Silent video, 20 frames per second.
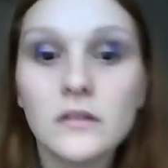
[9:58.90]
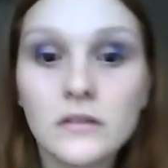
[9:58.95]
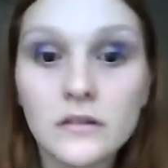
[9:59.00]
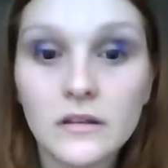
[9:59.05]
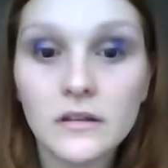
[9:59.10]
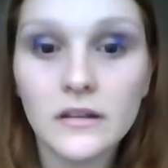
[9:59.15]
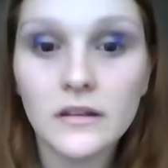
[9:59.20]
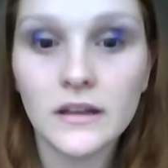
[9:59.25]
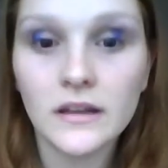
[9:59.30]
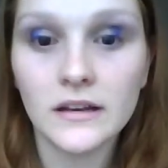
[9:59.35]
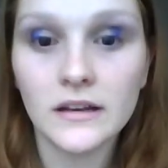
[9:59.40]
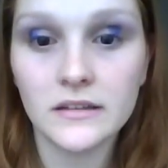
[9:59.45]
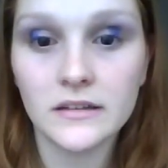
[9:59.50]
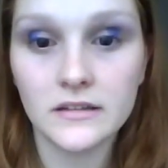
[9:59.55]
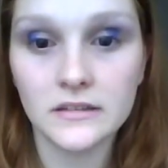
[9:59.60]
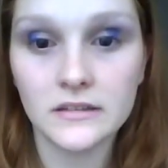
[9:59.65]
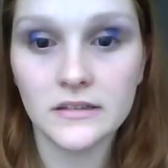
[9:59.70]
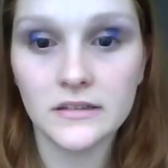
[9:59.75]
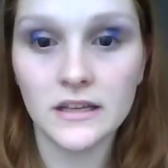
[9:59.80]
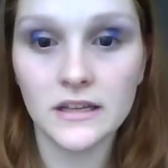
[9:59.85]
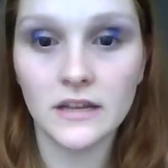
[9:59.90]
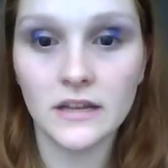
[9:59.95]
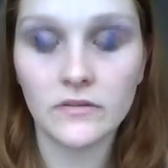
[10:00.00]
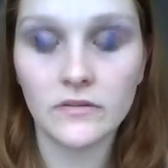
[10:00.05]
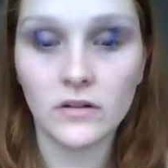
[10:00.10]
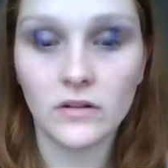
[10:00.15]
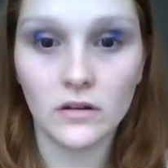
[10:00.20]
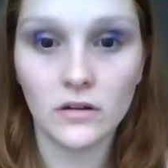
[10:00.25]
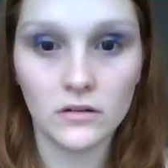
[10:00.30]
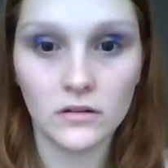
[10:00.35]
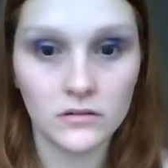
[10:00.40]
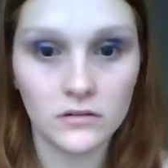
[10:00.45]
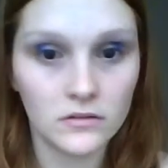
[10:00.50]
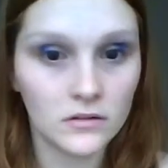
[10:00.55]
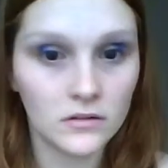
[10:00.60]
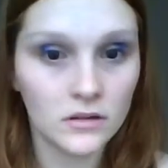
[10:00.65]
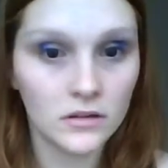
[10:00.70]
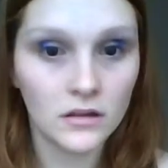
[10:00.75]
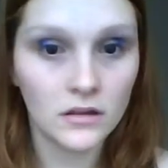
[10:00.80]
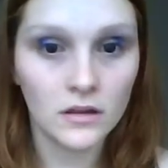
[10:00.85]
So then, as you can see, I've got
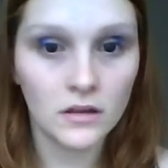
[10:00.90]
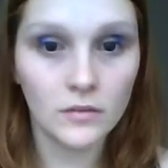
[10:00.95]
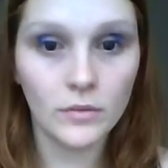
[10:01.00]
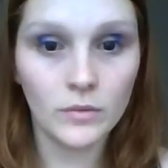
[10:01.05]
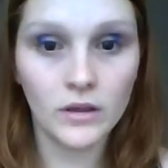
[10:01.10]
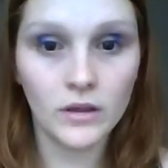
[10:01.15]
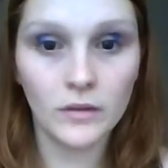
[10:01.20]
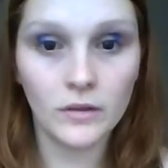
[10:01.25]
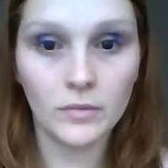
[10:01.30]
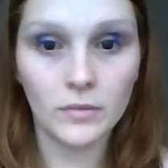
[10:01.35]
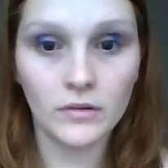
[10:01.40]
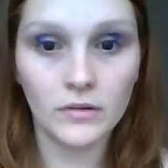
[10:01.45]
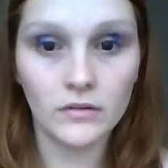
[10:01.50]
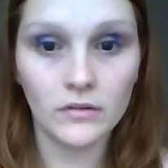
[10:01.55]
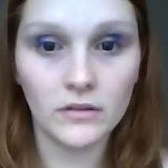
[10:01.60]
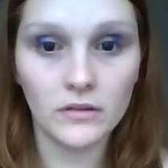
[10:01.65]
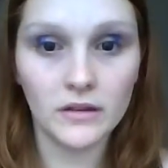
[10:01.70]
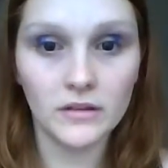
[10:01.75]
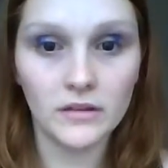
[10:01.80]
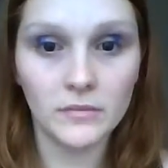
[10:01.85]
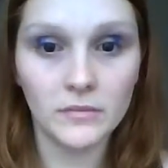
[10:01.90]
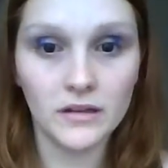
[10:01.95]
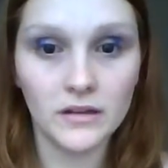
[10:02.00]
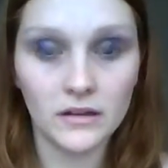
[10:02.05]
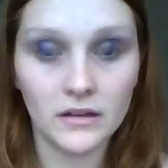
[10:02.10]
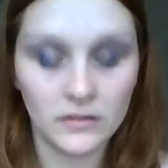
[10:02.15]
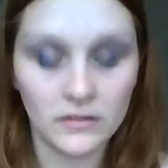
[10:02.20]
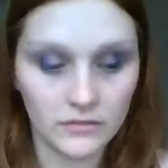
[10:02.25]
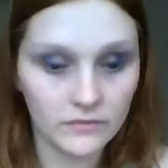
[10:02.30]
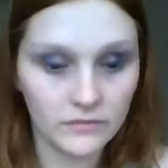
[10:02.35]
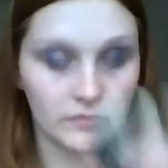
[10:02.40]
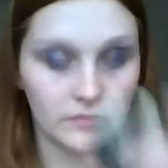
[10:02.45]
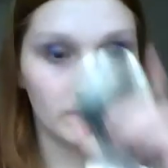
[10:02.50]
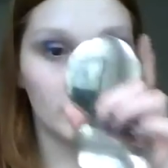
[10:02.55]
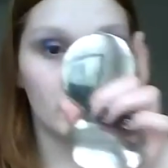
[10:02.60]
purple in the middle of